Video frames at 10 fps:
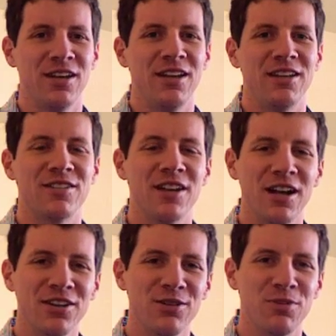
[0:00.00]
It's
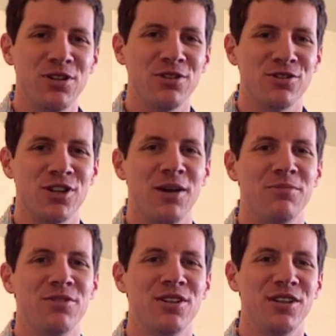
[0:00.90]
not going to be your
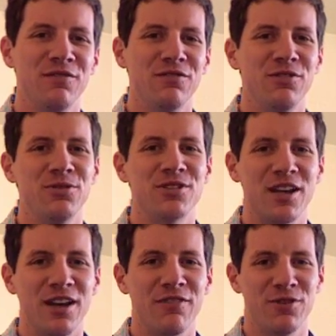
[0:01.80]
job to influence
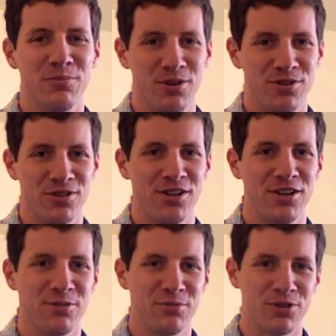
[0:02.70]
every person
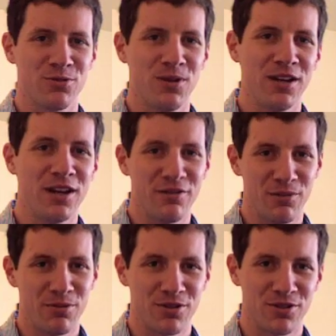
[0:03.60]
and to persuade
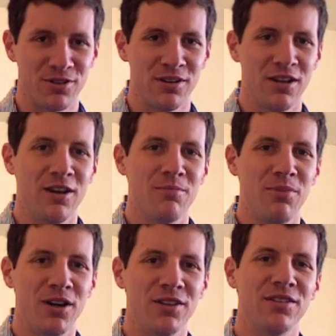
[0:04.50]
every person,
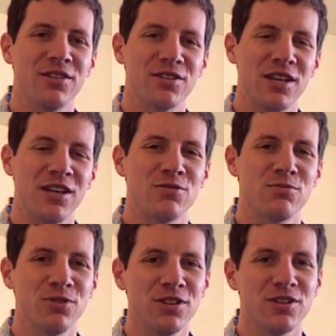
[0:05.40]
but this case
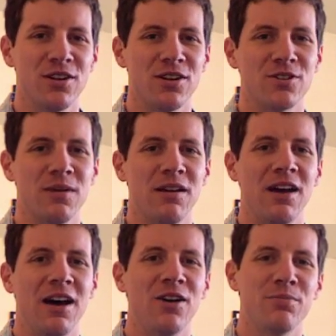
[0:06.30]
really talks
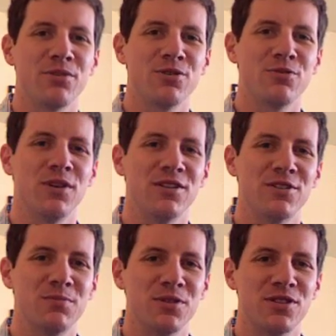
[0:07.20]
about how to persuade
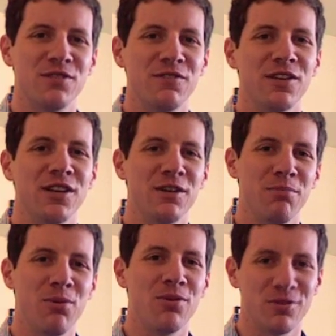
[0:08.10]
specific
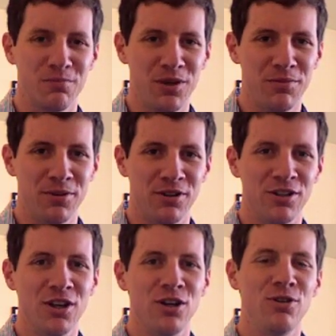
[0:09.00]
important
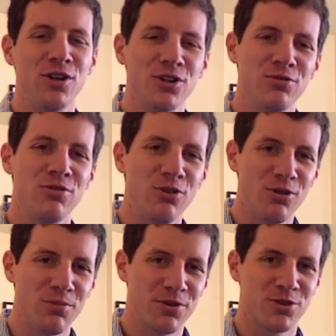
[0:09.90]
people who can do
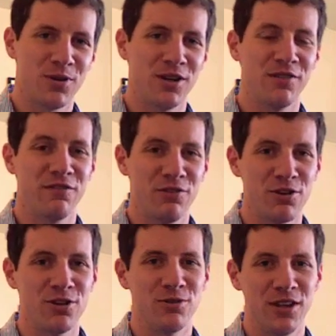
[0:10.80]
your persuading
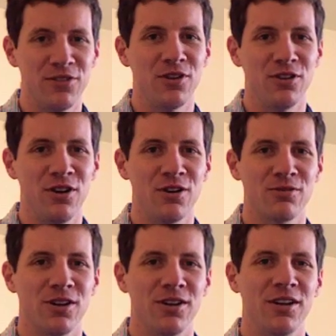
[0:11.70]
for you in the
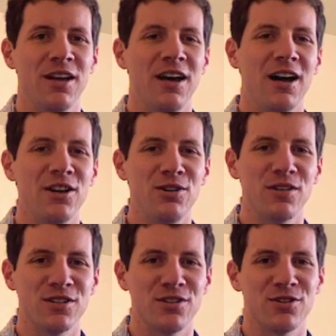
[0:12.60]
long run. How do you
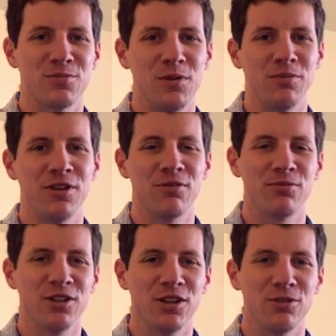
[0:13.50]
get to those people that
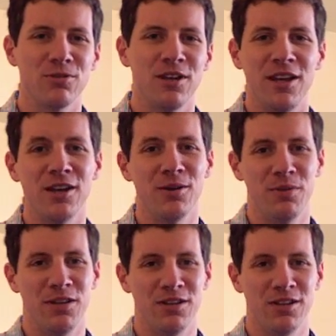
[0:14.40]
really create
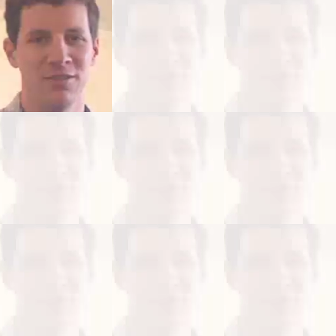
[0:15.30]
opinion?